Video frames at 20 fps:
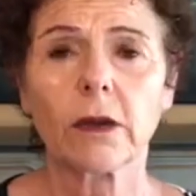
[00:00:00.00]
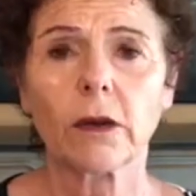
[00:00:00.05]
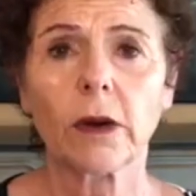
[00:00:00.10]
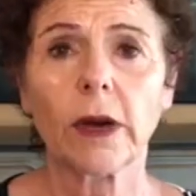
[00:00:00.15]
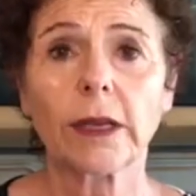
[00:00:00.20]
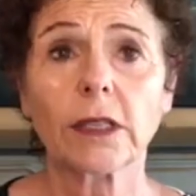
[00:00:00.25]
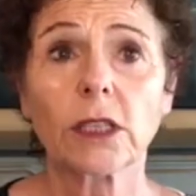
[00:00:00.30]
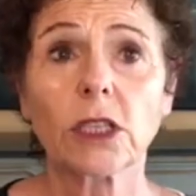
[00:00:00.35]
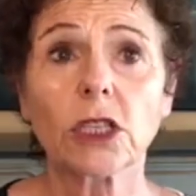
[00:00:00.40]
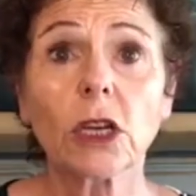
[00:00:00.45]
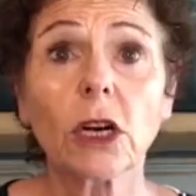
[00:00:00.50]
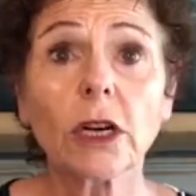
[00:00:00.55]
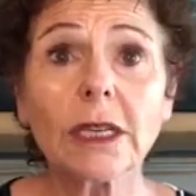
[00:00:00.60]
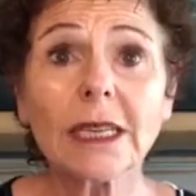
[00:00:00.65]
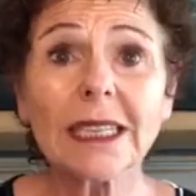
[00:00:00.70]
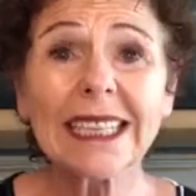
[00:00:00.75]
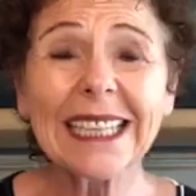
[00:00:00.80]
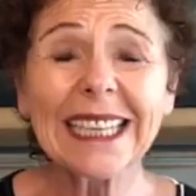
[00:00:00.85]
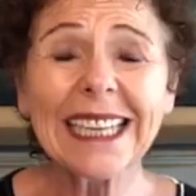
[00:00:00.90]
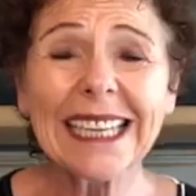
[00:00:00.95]
right?
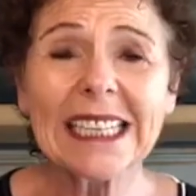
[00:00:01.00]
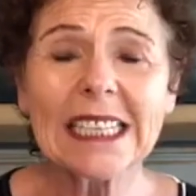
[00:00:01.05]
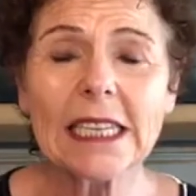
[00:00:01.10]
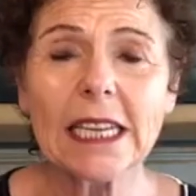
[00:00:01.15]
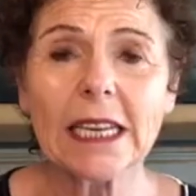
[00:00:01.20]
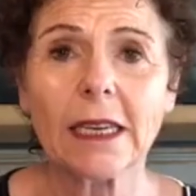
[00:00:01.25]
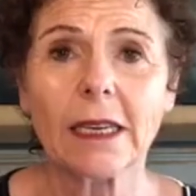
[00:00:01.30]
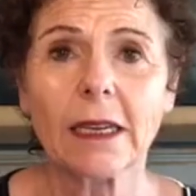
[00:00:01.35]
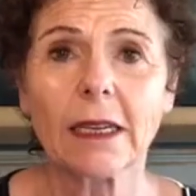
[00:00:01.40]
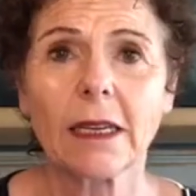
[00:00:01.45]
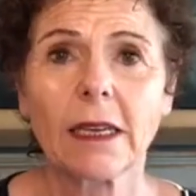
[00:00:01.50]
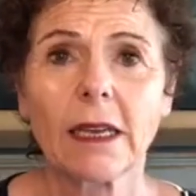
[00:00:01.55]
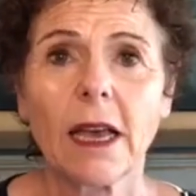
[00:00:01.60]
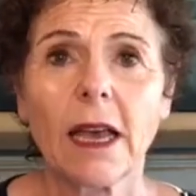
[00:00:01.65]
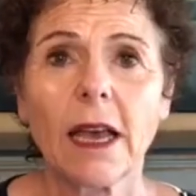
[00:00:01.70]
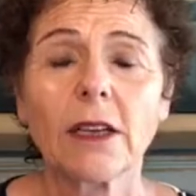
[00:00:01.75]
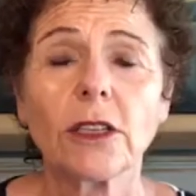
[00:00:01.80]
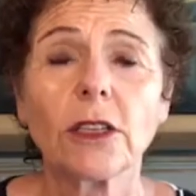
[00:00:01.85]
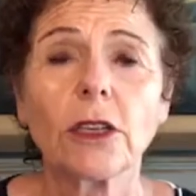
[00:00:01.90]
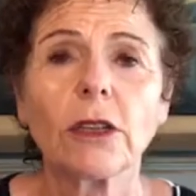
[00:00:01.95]
Start listening
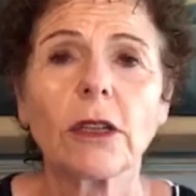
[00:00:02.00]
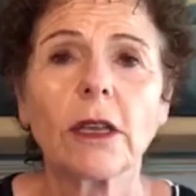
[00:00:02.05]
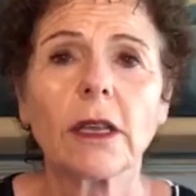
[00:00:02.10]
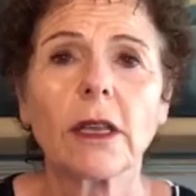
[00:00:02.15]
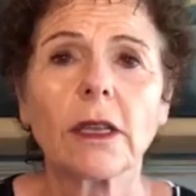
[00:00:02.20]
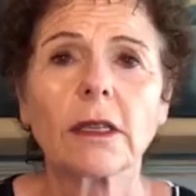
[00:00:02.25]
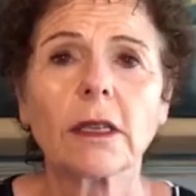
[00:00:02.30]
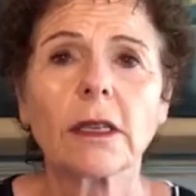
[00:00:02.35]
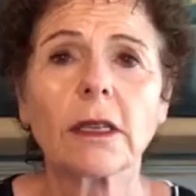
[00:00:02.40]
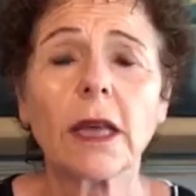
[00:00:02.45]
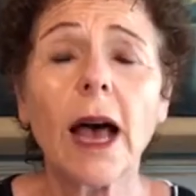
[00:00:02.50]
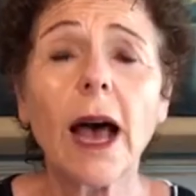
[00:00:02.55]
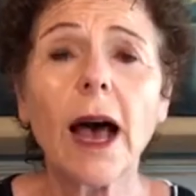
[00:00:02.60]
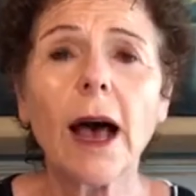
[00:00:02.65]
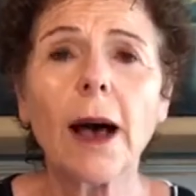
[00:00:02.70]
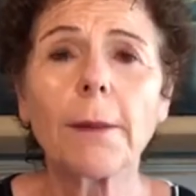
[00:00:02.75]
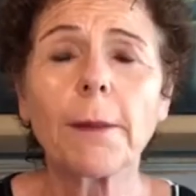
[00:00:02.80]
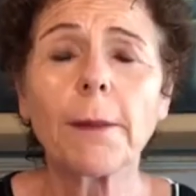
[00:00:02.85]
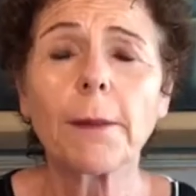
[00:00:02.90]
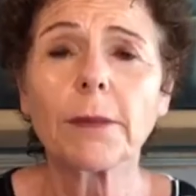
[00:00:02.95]
to the, to the
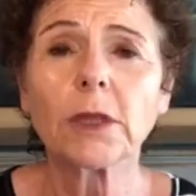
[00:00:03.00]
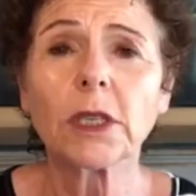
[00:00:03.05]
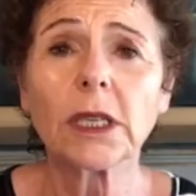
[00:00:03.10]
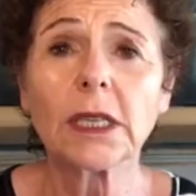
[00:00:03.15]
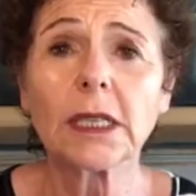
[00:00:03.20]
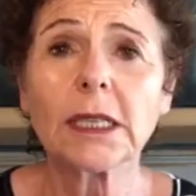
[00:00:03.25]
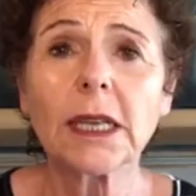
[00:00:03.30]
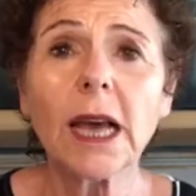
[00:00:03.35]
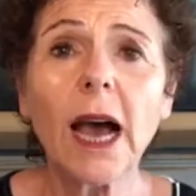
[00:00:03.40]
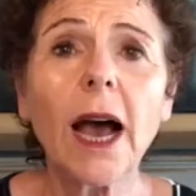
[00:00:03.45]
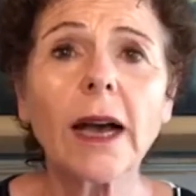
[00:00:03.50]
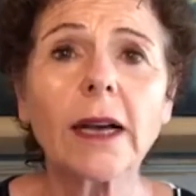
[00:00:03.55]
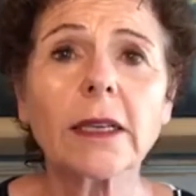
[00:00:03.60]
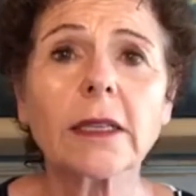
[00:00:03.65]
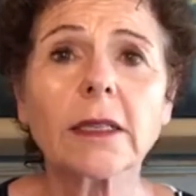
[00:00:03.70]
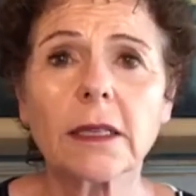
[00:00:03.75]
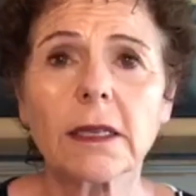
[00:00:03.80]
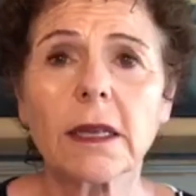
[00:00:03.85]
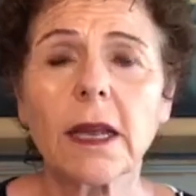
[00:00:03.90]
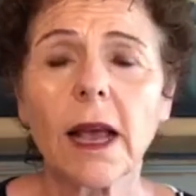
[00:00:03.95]
hum, to the
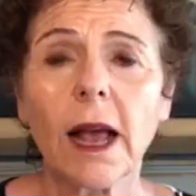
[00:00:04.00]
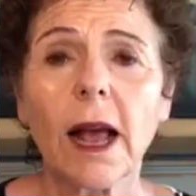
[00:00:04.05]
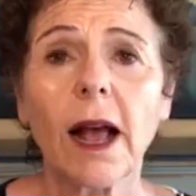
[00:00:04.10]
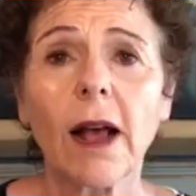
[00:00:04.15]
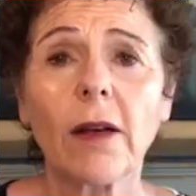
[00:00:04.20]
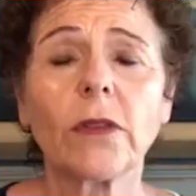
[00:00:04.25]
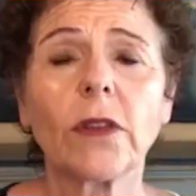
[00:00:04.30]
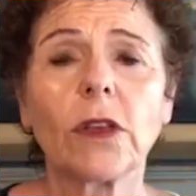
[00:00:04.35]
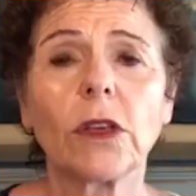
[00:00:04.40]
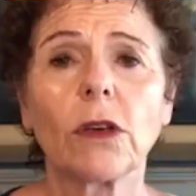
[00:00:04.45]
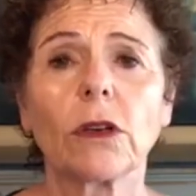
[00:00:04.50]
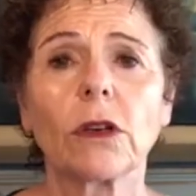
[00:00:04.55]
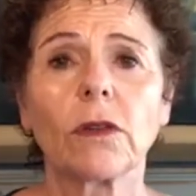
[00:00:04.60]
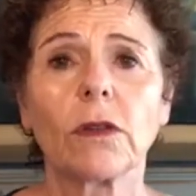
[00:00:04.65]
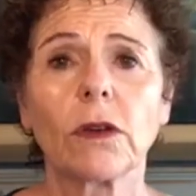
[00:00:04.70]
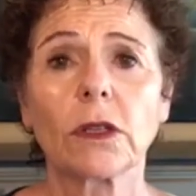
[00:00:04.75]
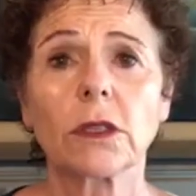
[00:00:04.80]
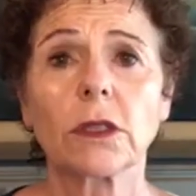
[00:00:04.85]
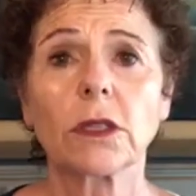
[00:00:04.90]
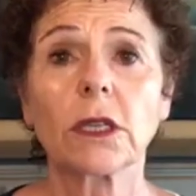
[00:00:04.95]
tugs of the
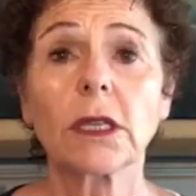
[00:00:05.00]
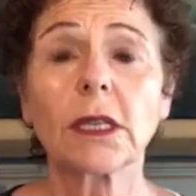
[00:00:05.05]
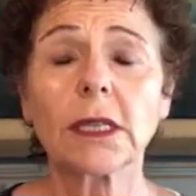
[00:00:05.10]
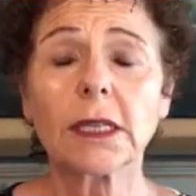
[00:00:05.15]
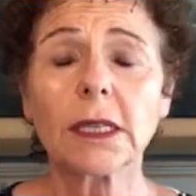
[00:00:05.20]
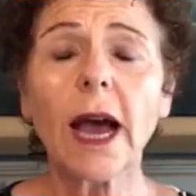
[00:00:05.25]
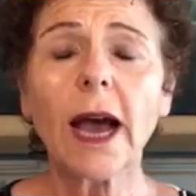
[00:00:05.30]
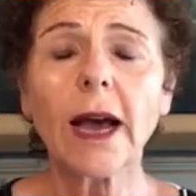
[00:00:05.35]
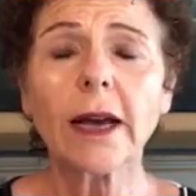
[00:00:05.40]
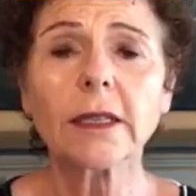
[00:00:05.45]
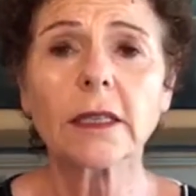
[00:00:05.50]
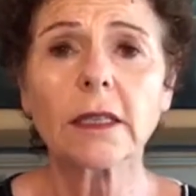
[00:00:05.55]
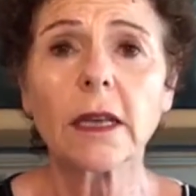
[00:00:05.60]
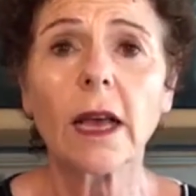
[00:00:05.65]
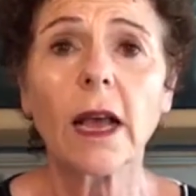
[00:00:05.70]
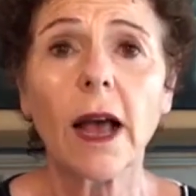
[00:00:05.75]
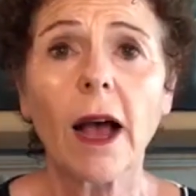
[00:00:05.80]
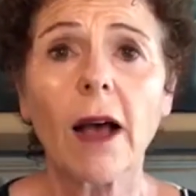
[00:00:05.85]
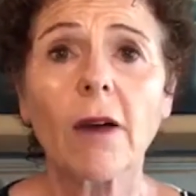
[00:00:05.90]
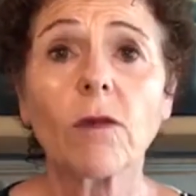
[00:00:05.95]
universe, to the tugs
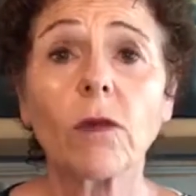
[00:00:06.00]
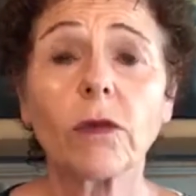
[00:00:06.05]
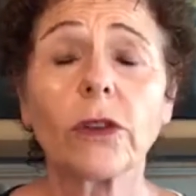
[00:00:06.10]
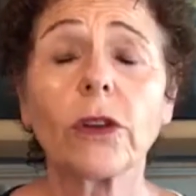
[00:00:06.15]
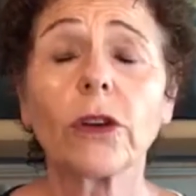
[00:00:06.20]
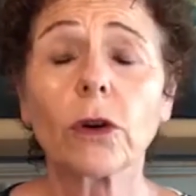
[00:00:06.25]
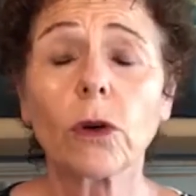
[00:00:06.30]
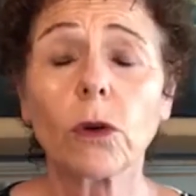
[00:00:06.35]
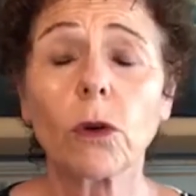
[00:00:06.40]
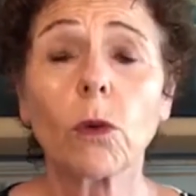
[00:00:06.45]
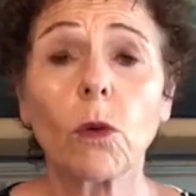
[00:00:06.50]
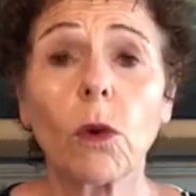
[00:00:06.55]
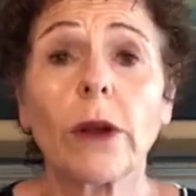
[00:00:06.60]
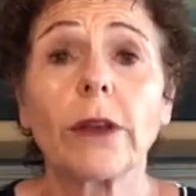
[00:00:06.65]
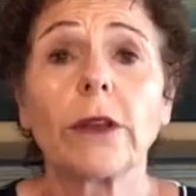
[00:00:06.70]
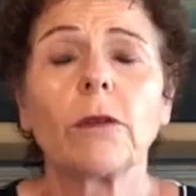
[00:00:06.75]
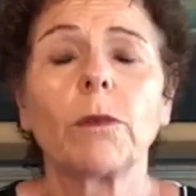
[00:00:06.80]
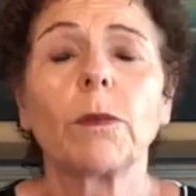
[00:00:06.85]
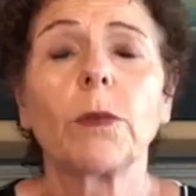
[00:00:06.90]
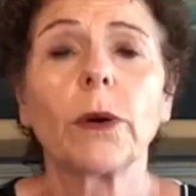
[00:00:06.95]
of your,
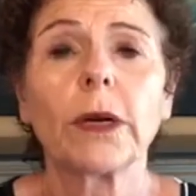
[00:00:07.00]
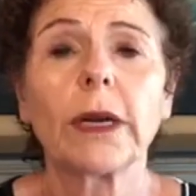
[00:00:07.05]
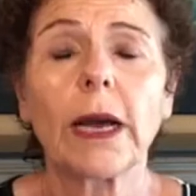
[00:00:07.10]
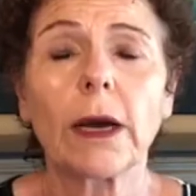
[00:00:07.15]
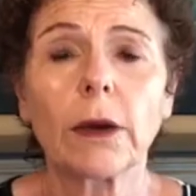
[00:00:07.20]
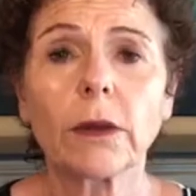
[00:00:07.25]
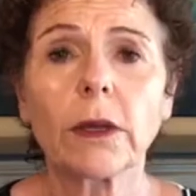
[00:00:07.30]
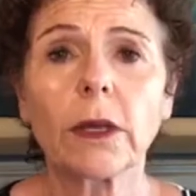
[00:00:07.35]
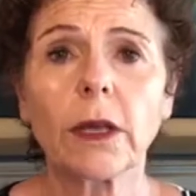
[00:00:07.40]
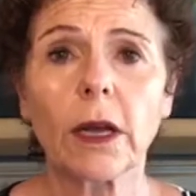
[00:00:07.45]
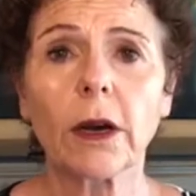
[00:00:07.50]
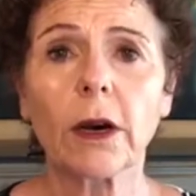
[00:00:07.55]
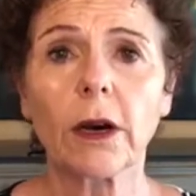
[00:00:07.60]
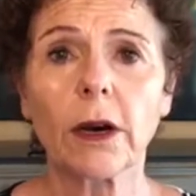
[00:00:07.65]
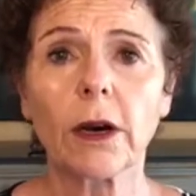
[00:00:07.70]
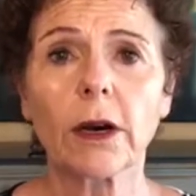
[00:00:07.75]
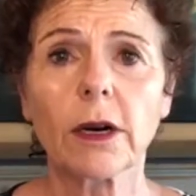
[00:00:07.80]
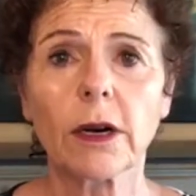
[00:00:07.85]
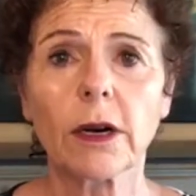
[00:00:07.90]
what you put out there.